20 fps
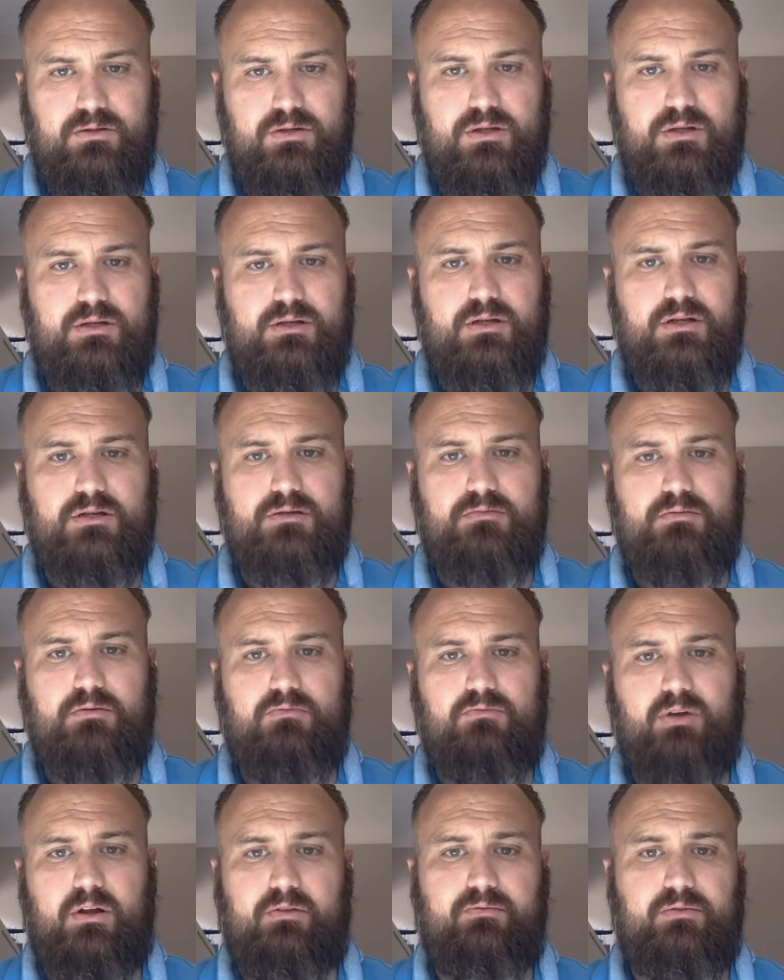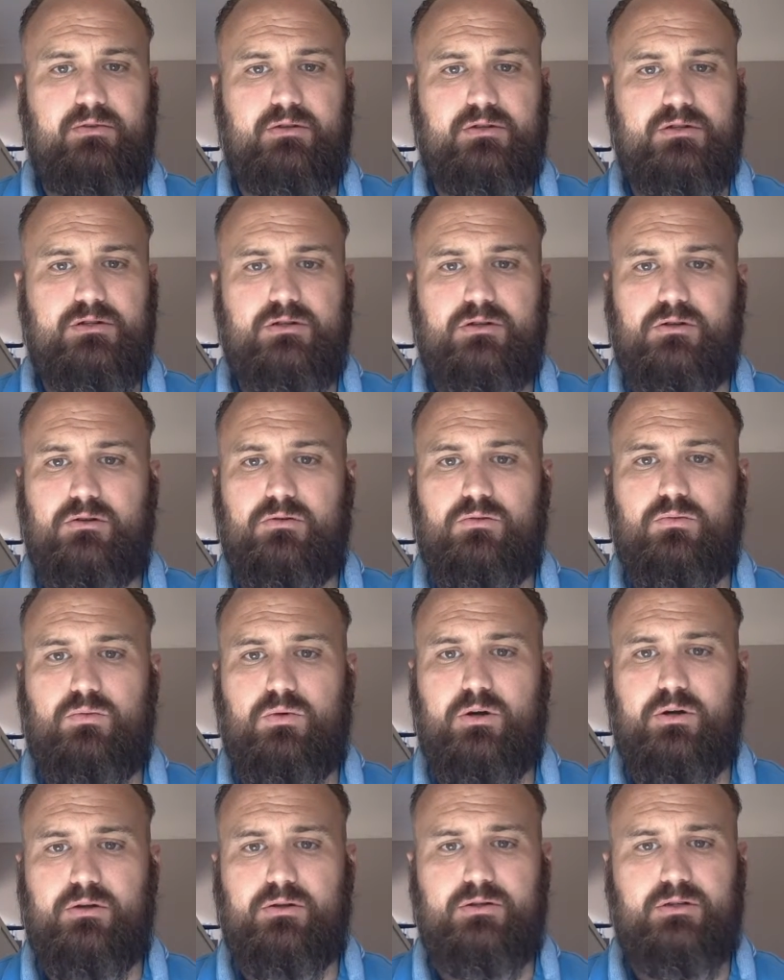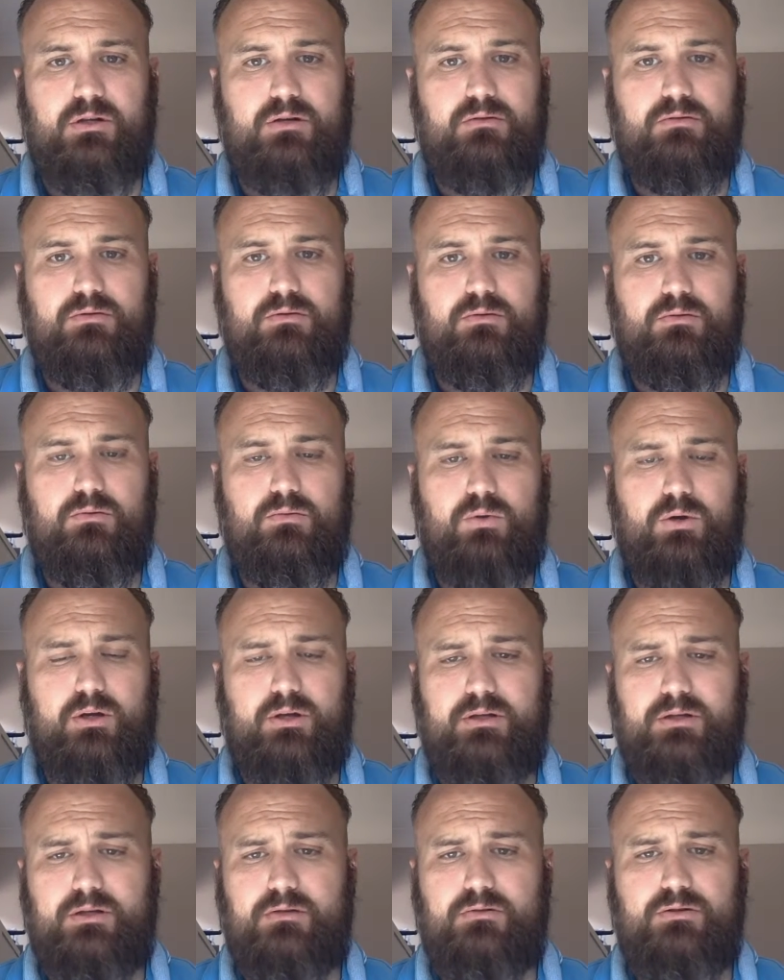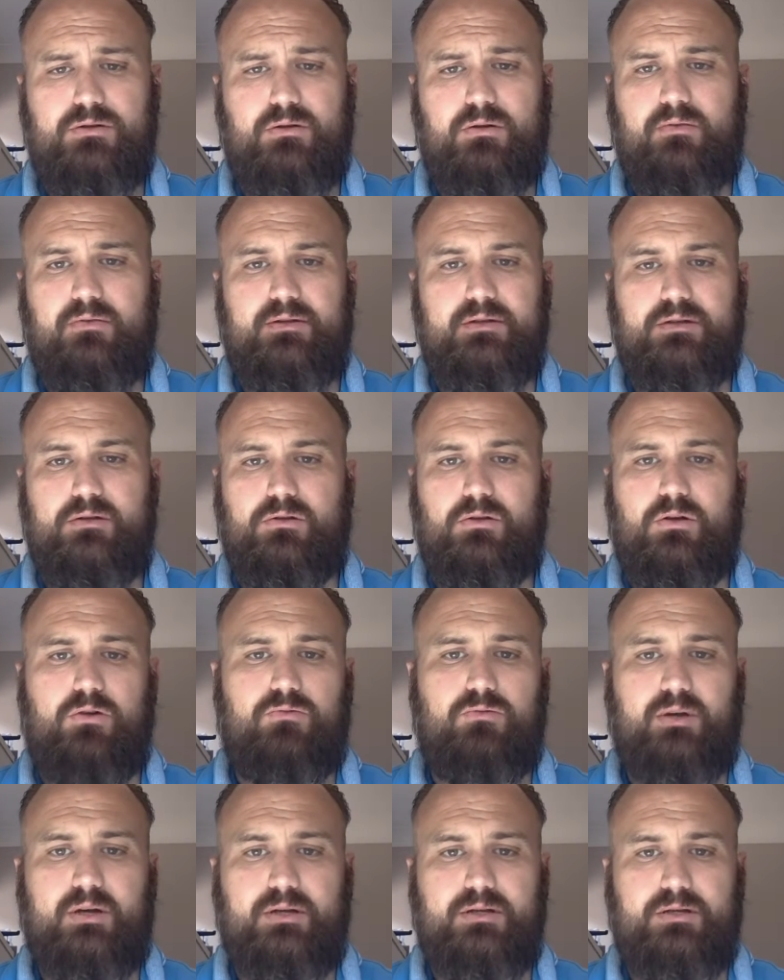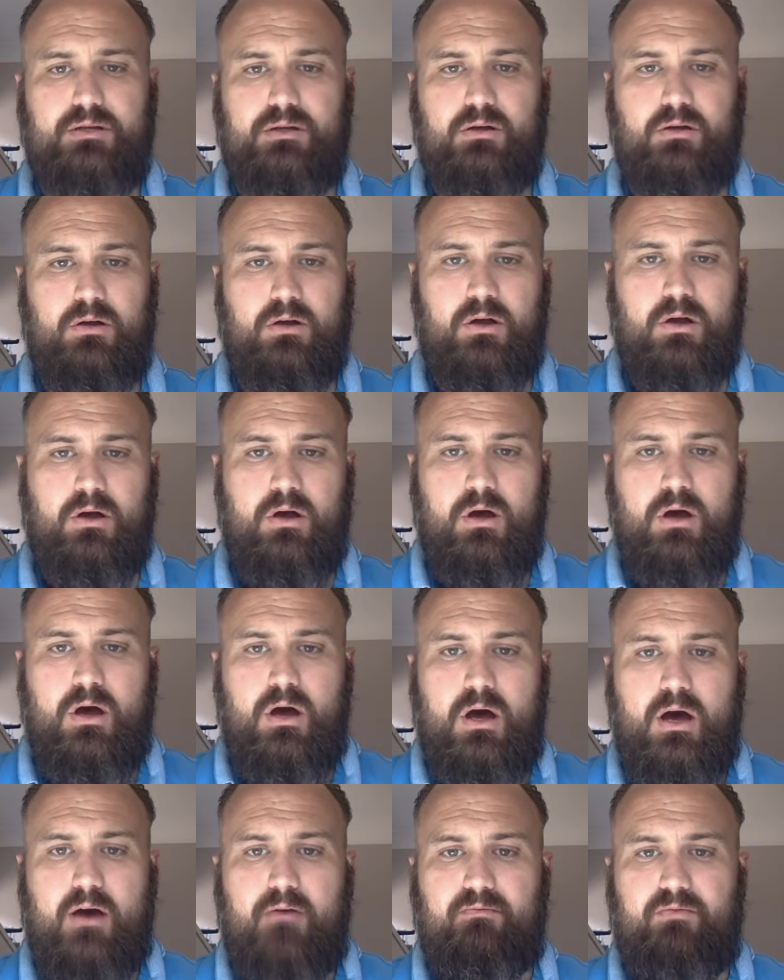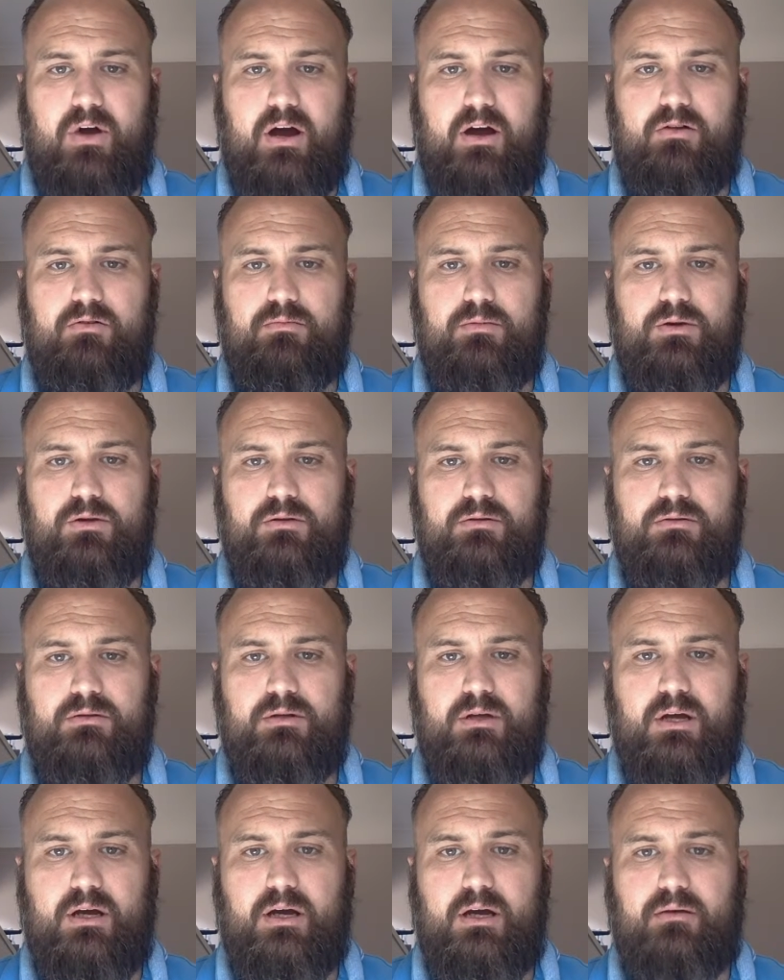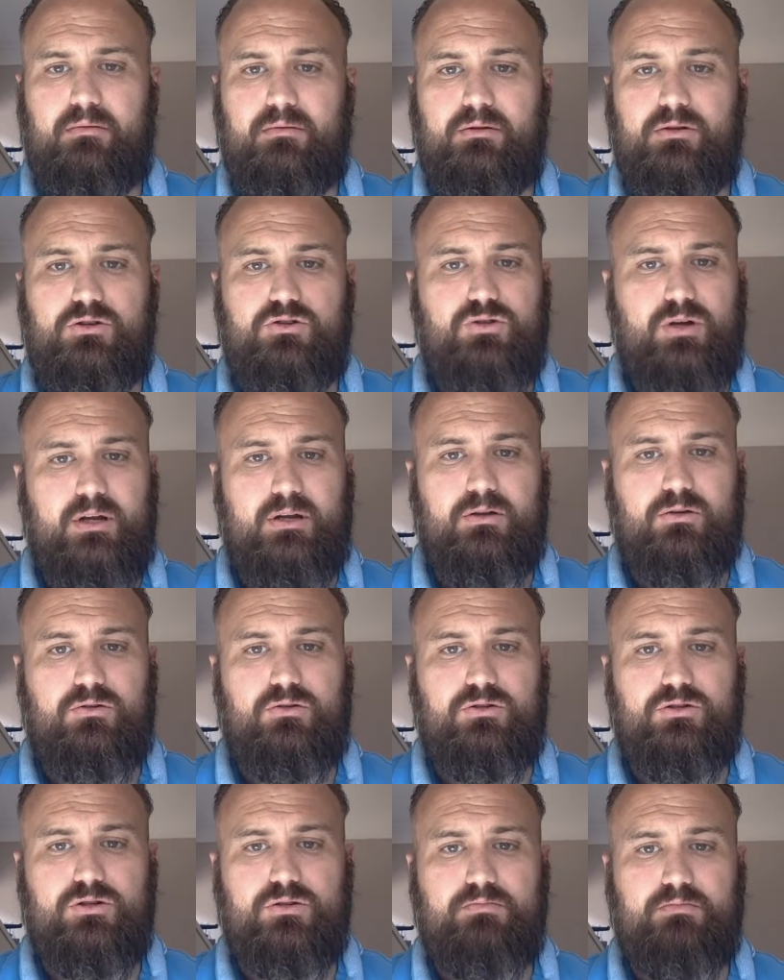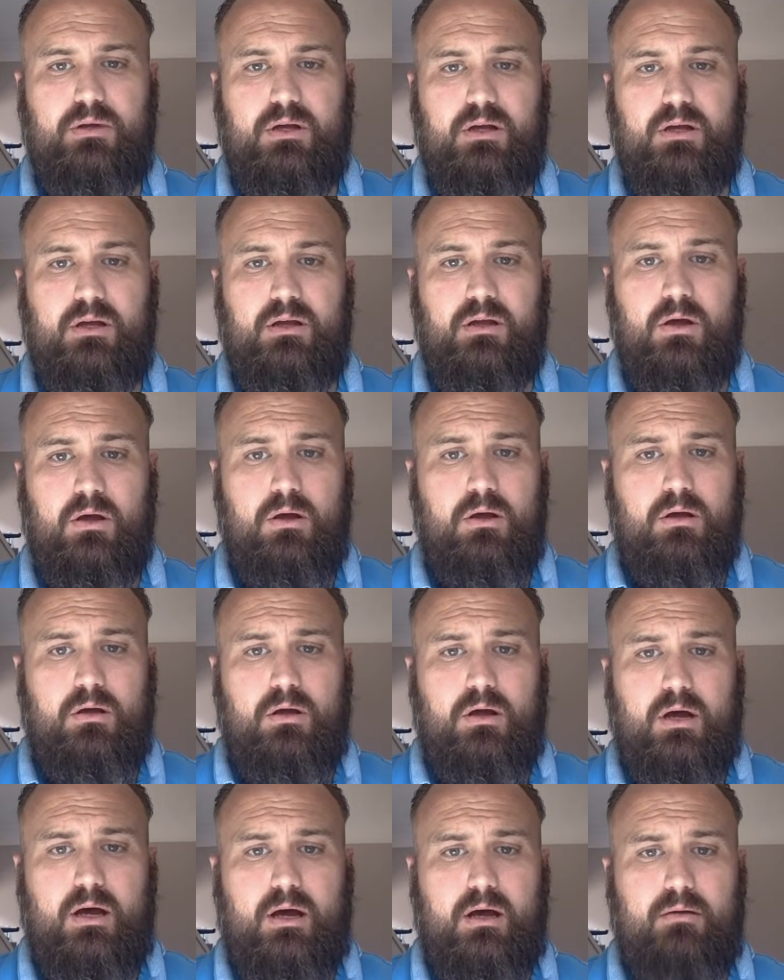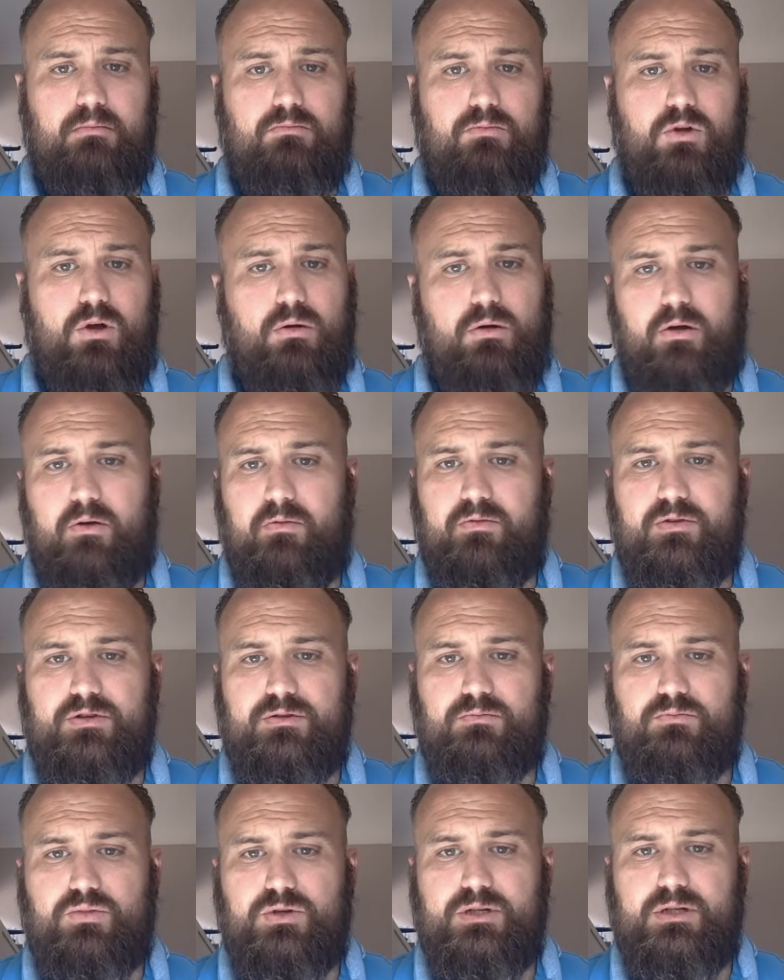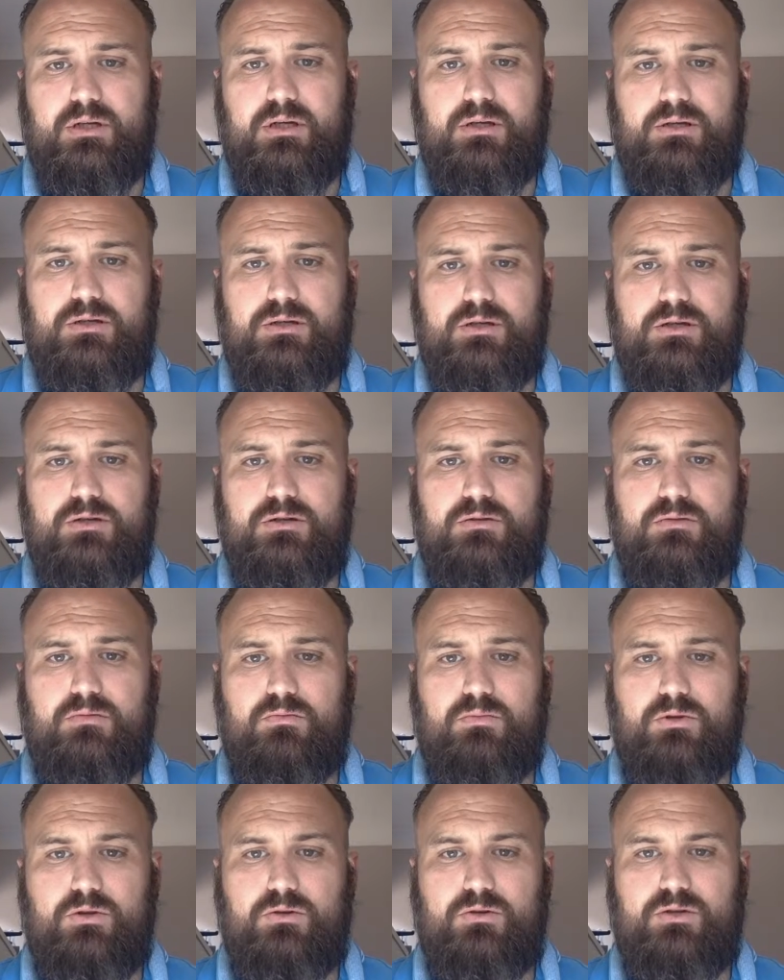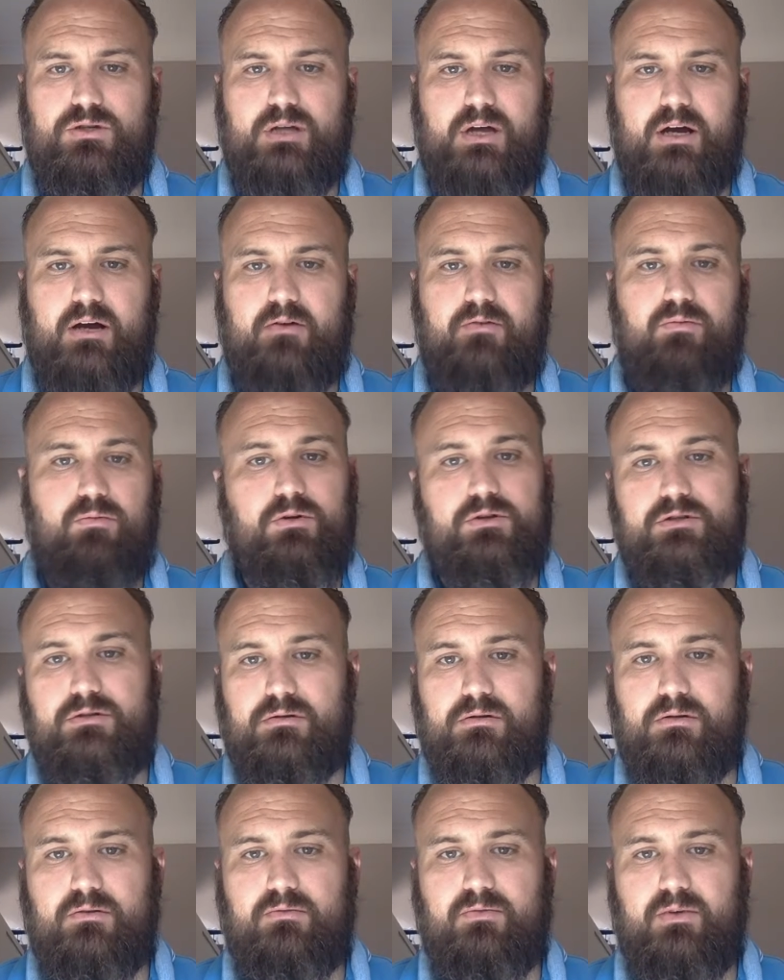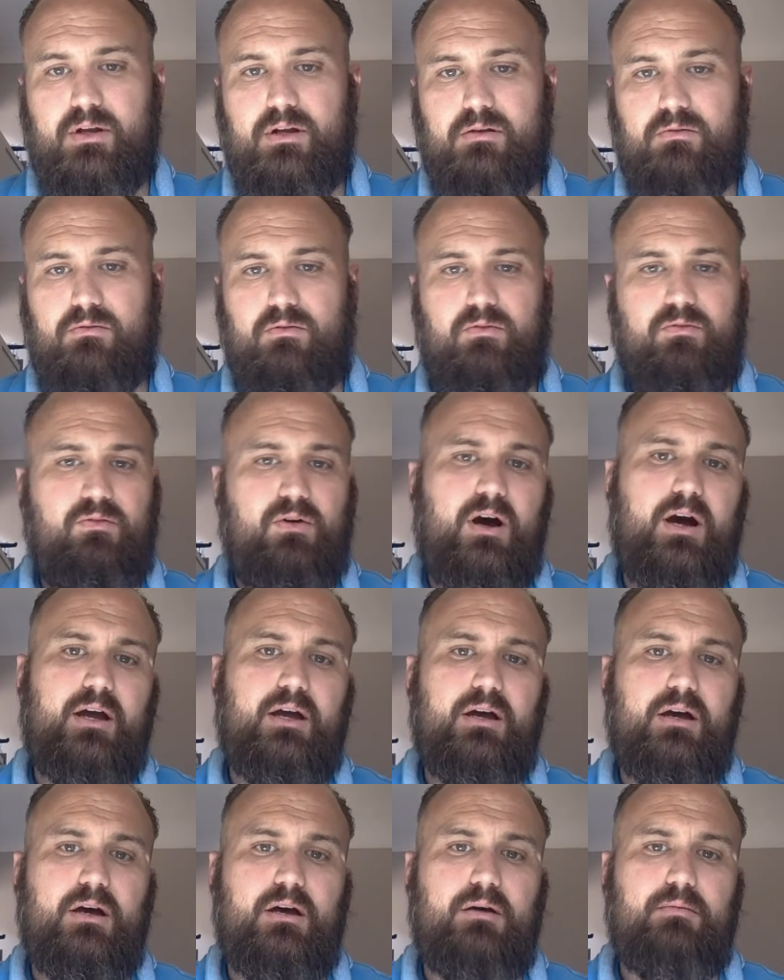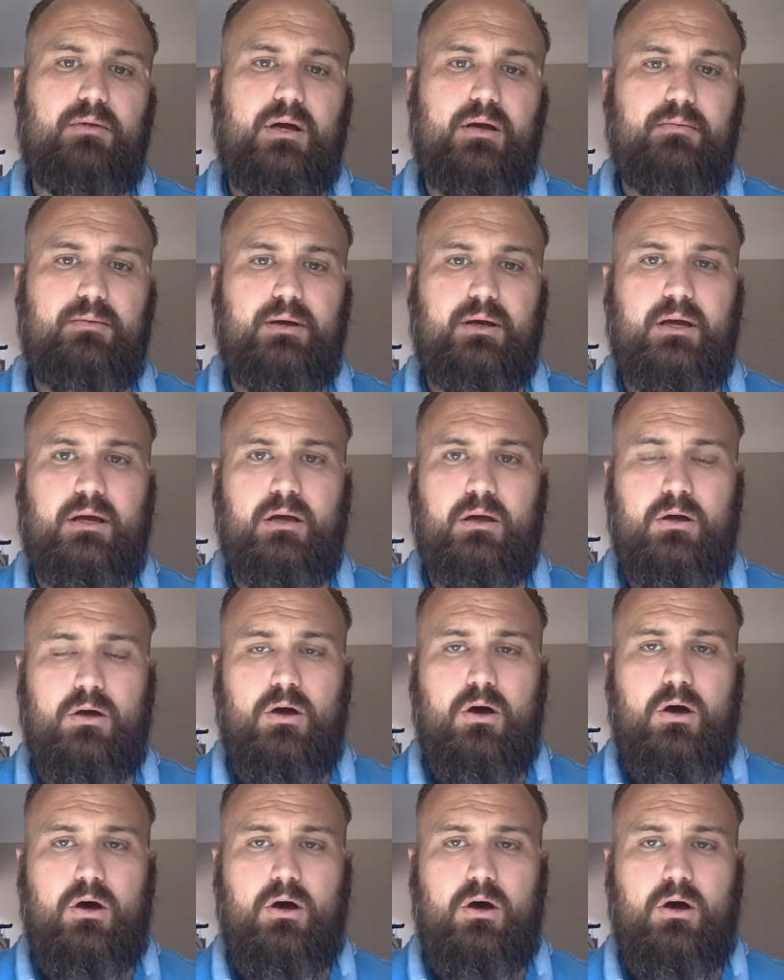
So this needs to be relevant to what you do. So if it's a low risk environment, your training could just be going over some procedures with your staff, what to do in the event of a fire, maybe,